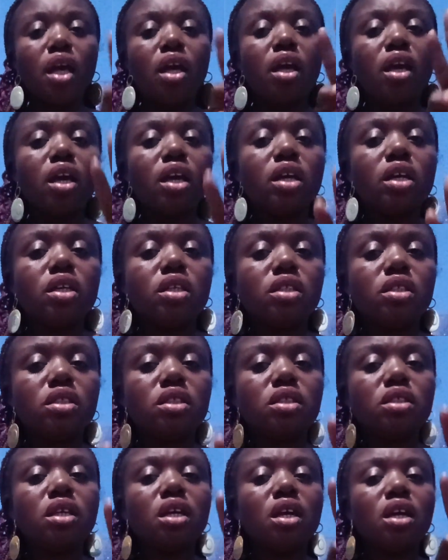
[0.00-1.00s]

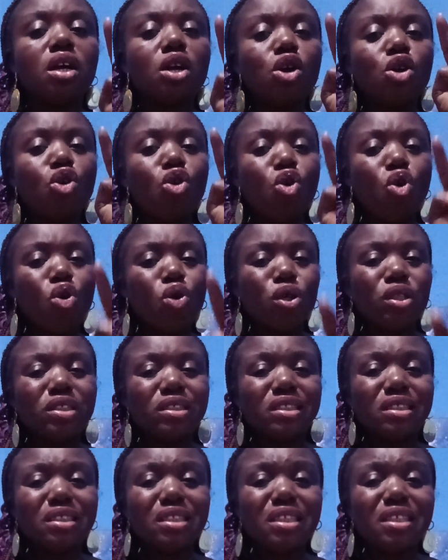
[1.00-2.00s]
is
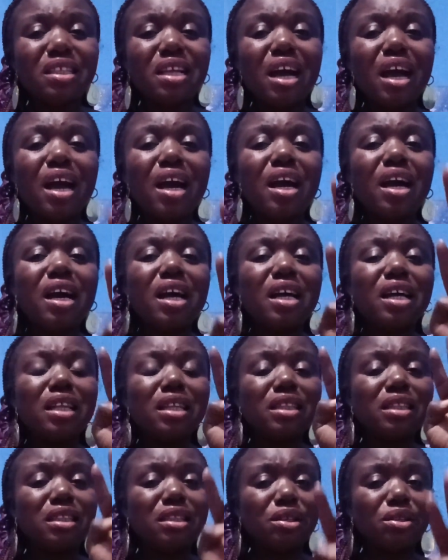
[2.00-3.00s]
consider
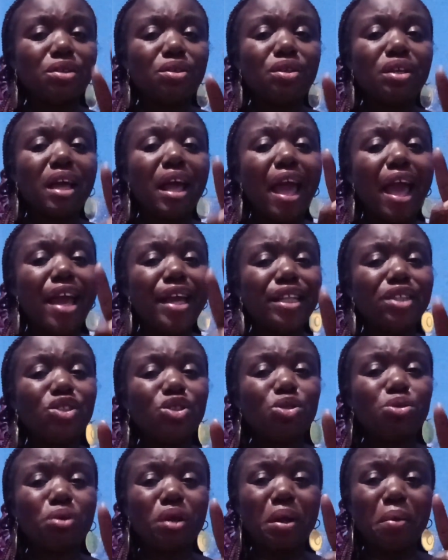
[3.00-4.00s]
the
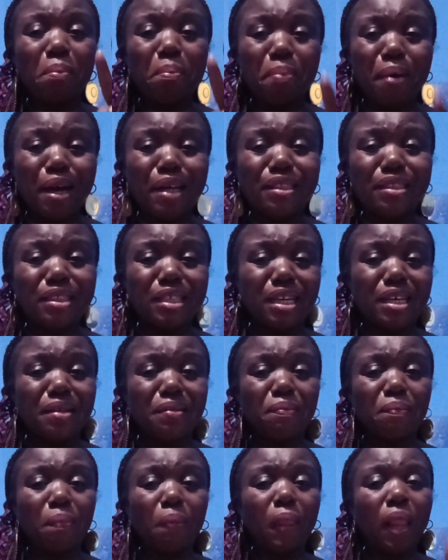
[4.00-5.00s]
entering
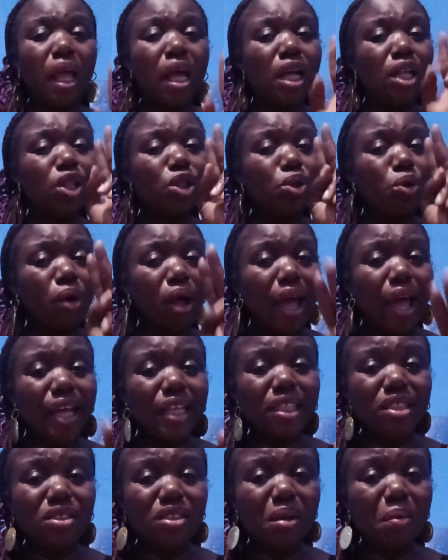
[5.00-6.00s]
pattern. The
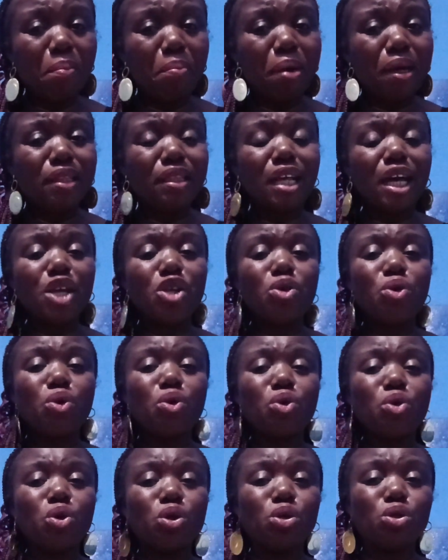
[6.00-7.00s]
entering pattern you're
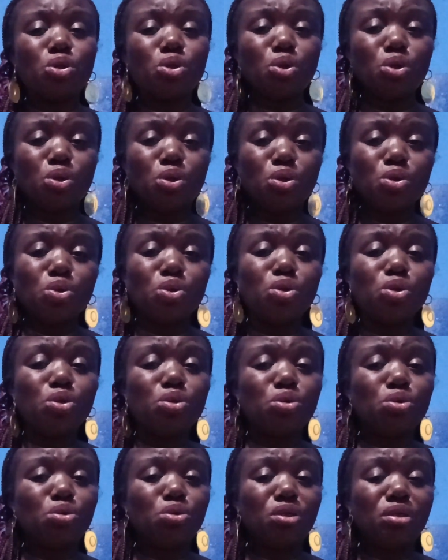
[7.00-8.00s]
going to use
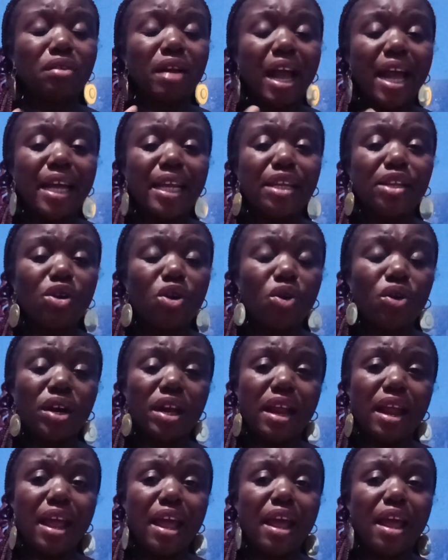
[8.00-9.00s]
to dry it on
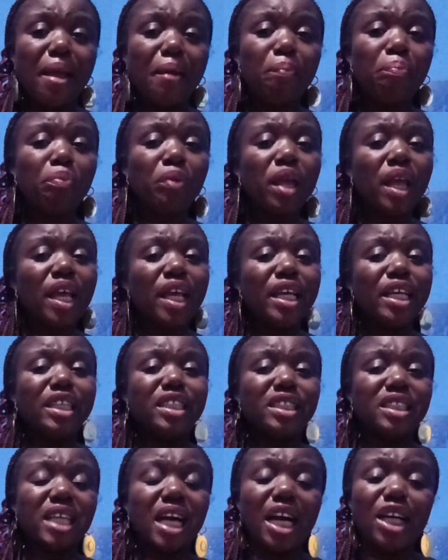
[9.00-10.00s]
hair
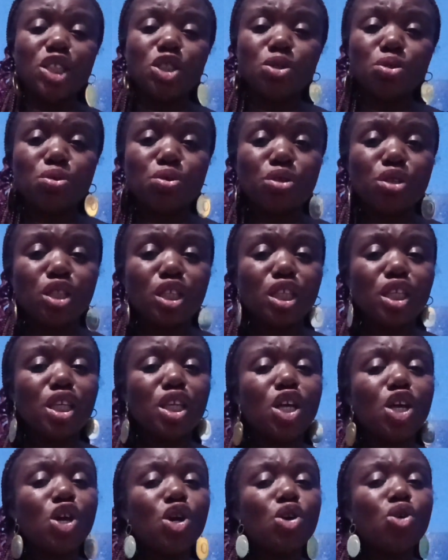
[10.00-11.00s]
is
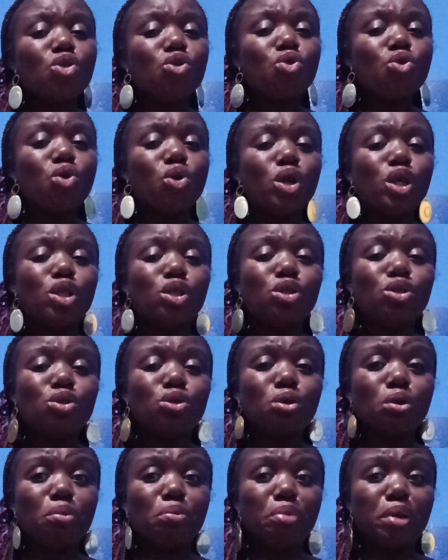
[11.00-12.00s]
actually going
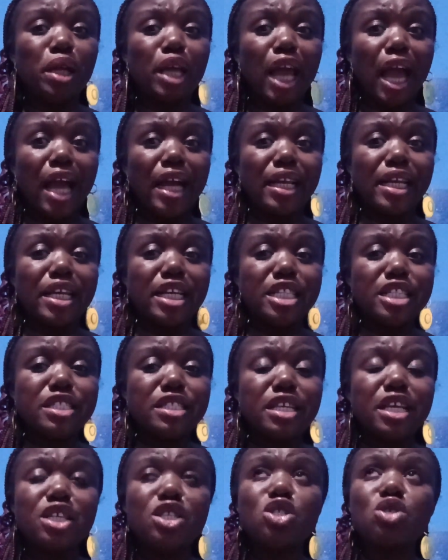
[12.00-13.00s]
to be an
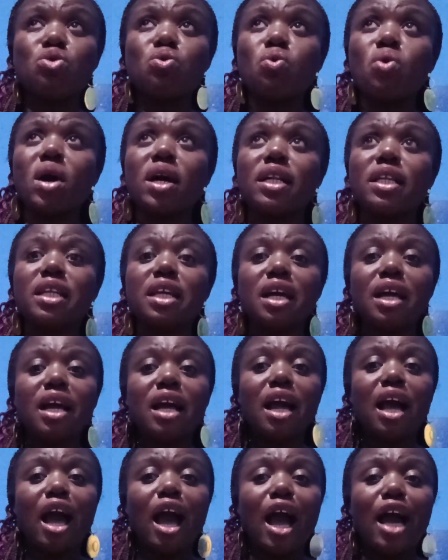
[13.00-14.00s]
intense one,
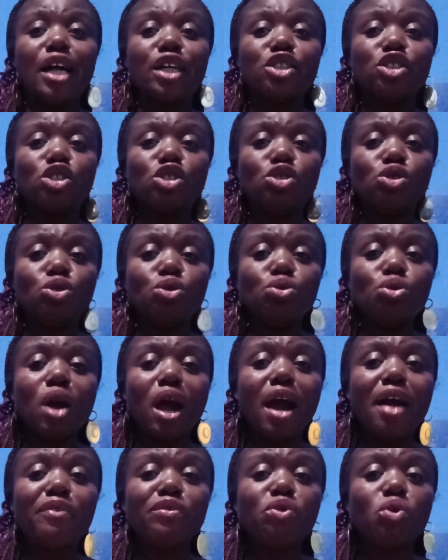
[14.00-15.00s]
and you
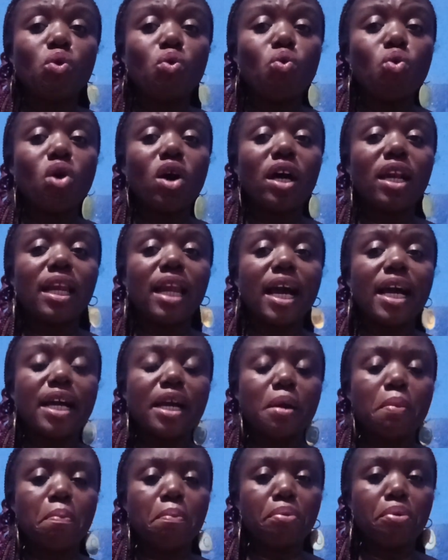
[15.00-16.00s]
have to work like
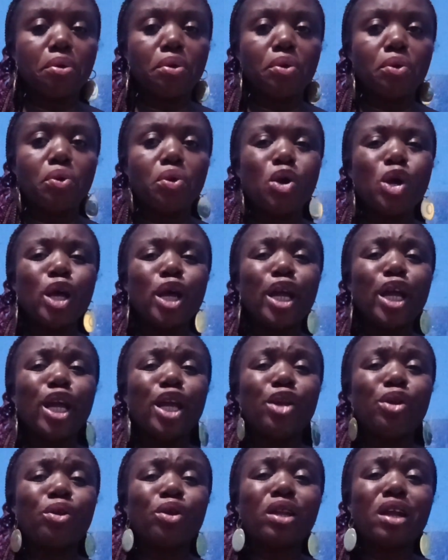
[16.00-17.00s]
a pro
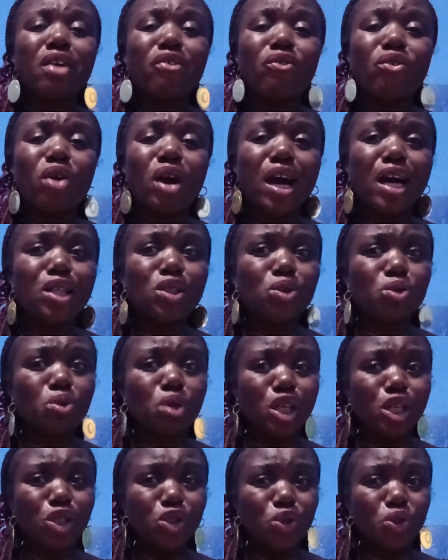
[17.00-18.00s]
in order for her to
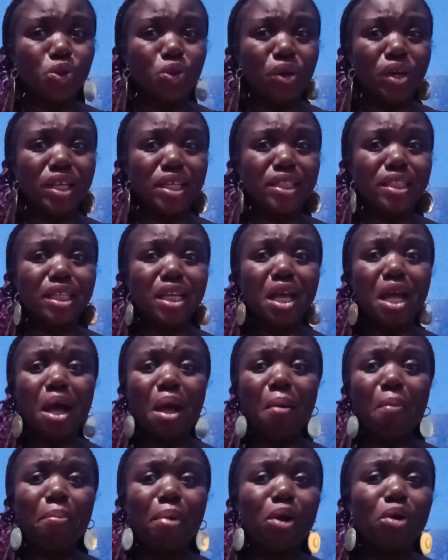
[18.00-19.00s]
enjoy it,
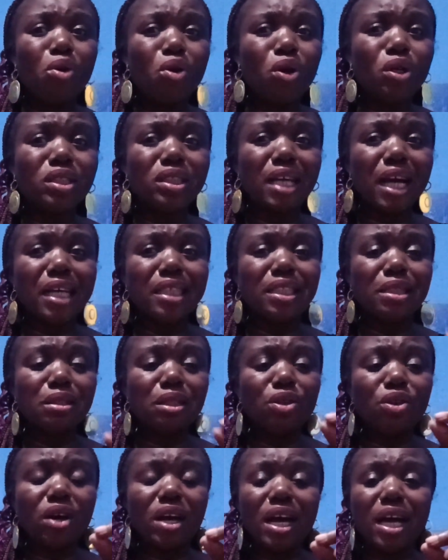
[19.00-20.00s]
because as
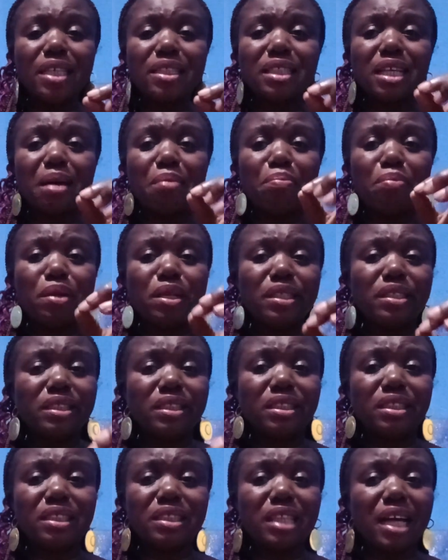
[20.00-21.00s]
long as that place
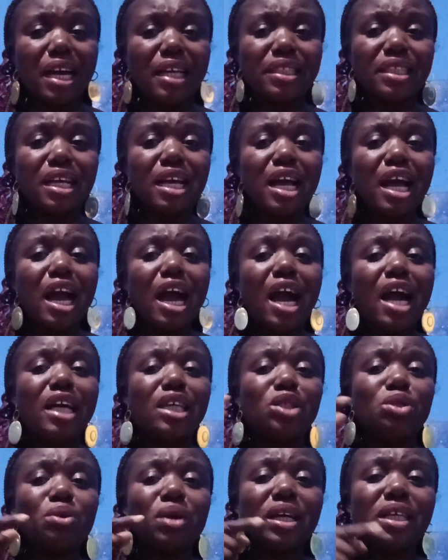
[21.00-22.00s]
is tight
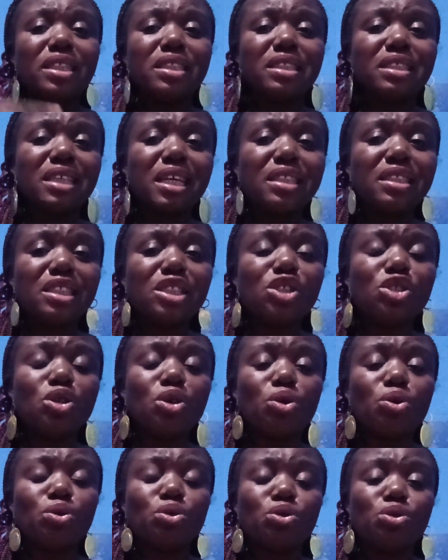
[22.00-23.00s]
and you are inserting
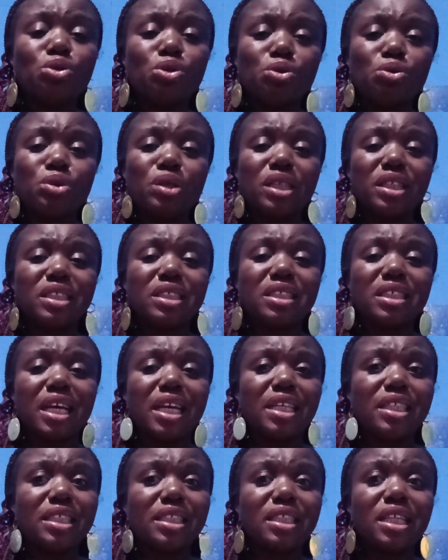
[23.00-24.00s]
your odogu
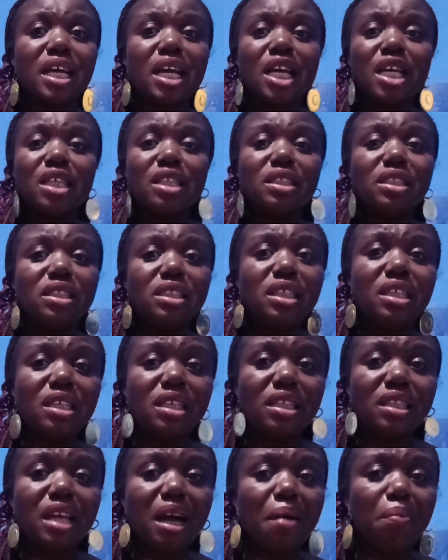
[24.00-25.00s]
inside it,
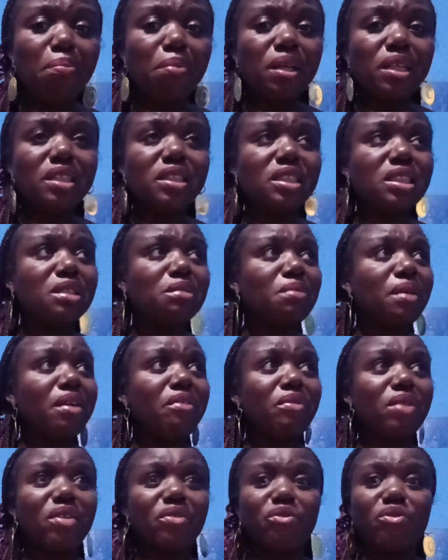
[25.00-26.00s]
see, that place is
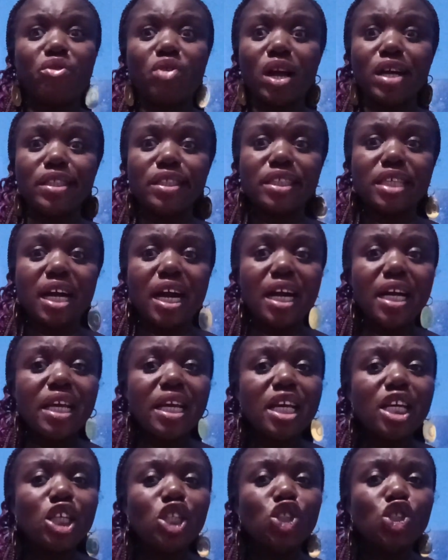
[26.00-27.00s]
very very fragile.
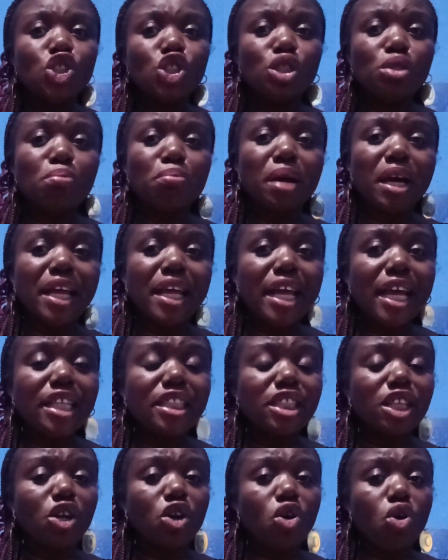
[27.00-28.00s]
She might
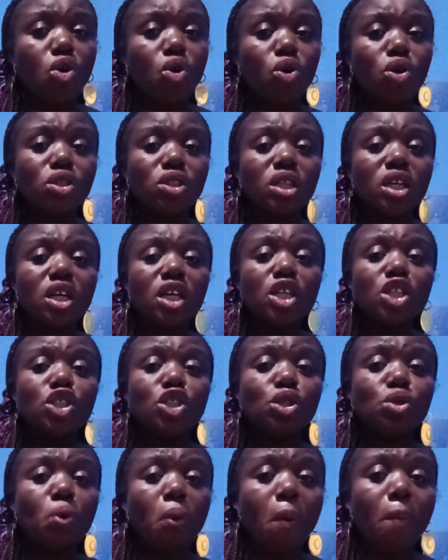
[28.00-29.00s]
get a cut,
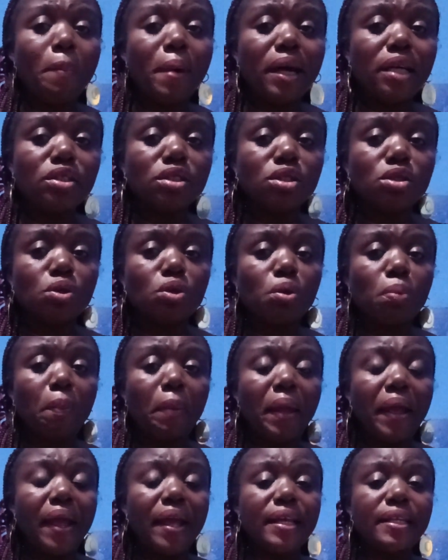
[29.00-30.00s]
she will pass through
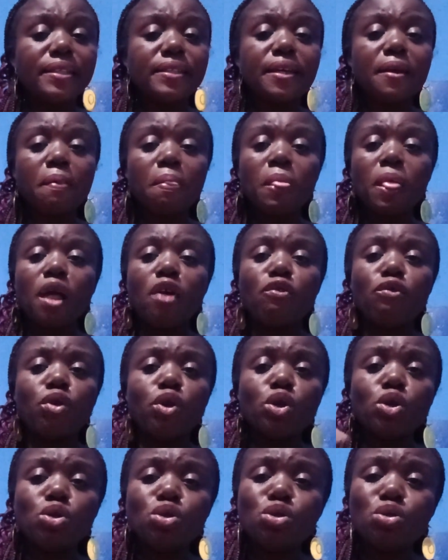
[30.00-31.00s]
pains.
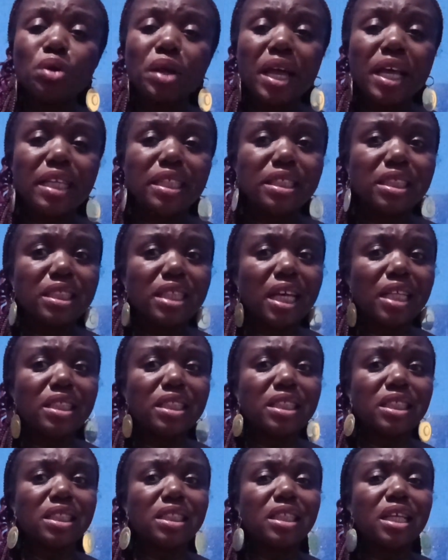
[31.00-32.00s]
For you to
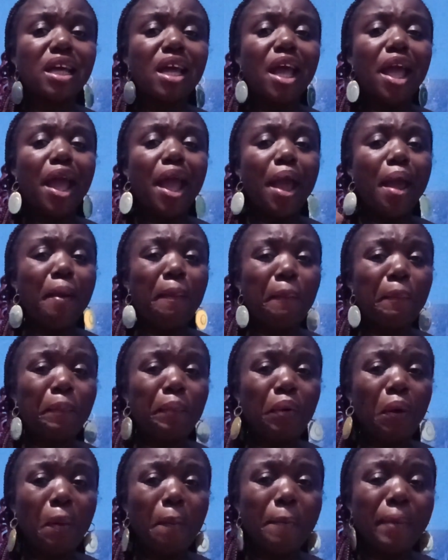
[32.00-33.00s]
insert it
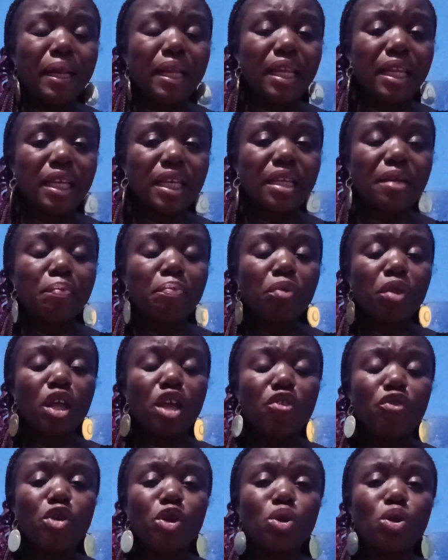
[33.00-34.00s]
improperly,
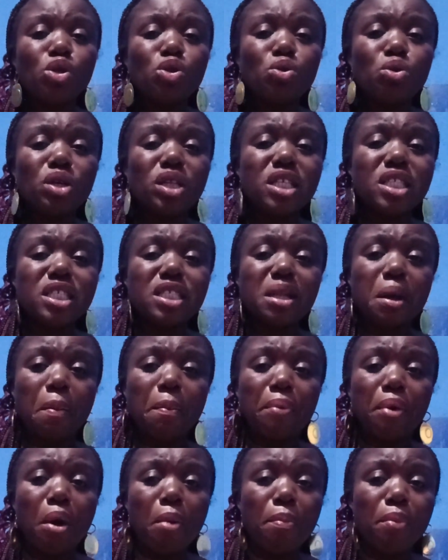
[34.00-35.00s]
if you're not doing it in a
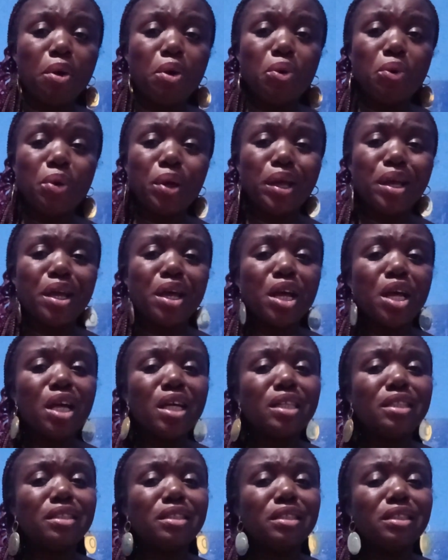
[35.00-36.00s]
proper way,
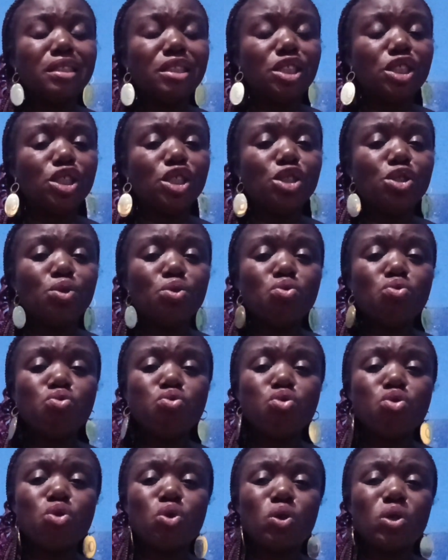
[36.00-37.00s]
she
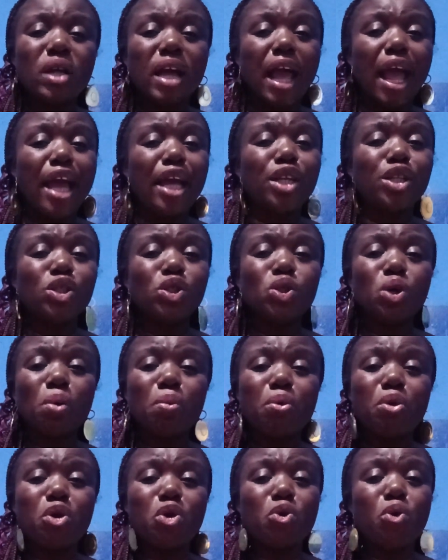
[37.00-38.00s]
will end
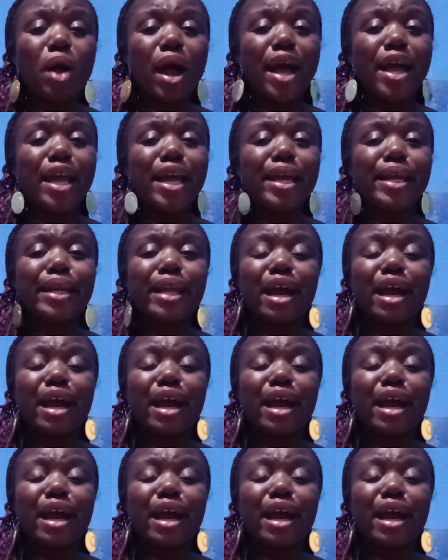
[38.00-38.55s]
up crying